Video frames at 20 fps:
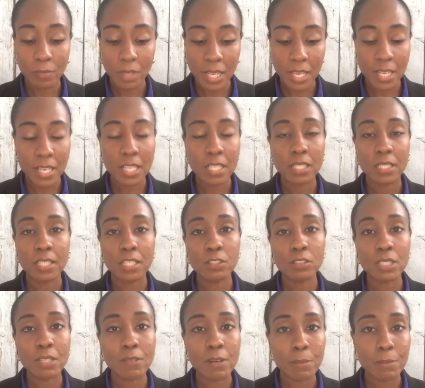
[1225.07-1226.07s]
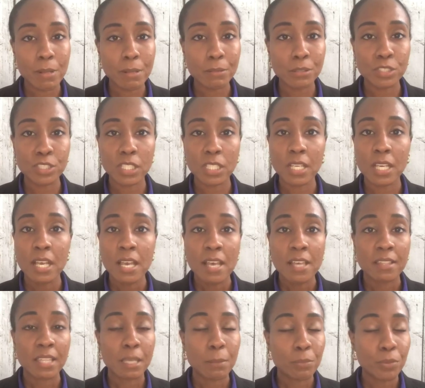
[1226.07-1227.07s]
And Kindle Direct Publishing,
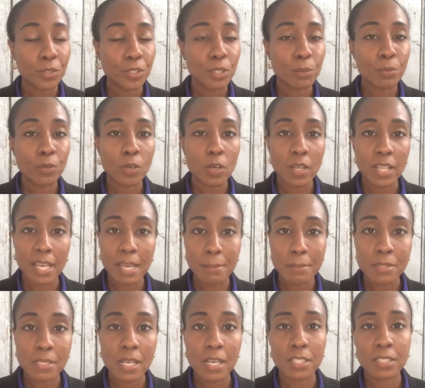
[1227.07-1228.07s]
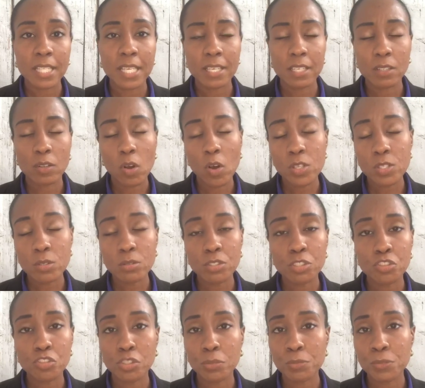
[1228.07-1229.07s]
they put your book on Amazon. They can also
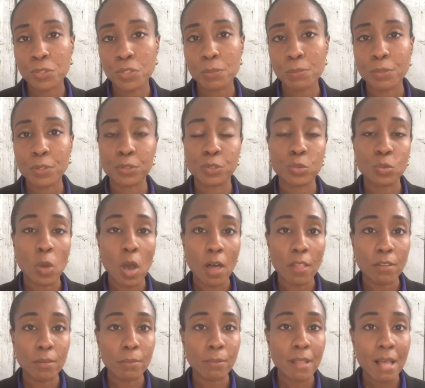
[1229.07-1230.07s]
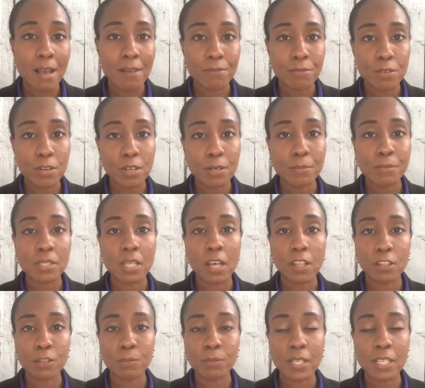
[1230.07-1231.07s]
distribute your book to other platforms,
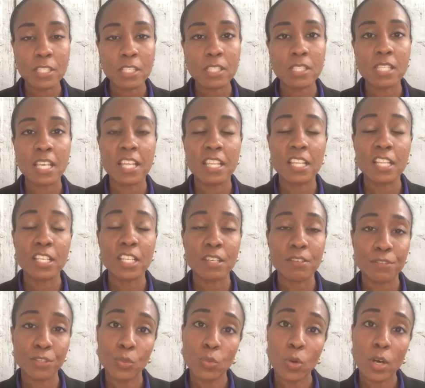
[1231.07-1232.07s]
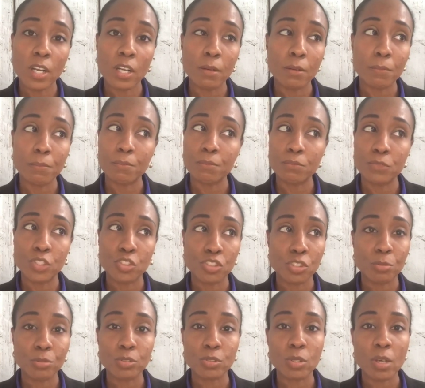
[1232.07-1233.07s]
other places. And then if you want to
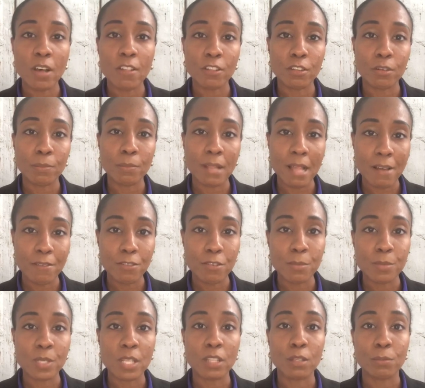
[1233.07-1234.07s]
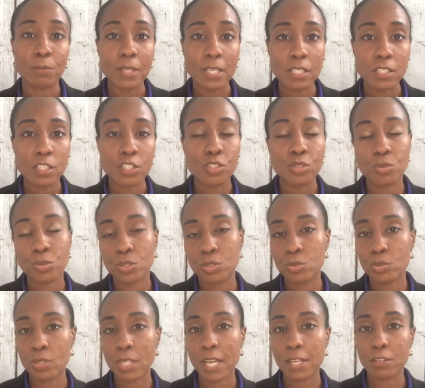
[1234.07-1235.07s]
distribute to other platforms, other places, you can do
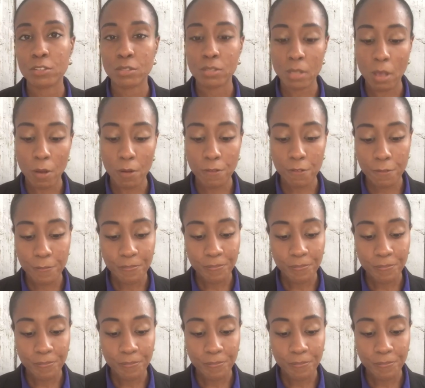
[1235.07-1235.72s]
that yourself.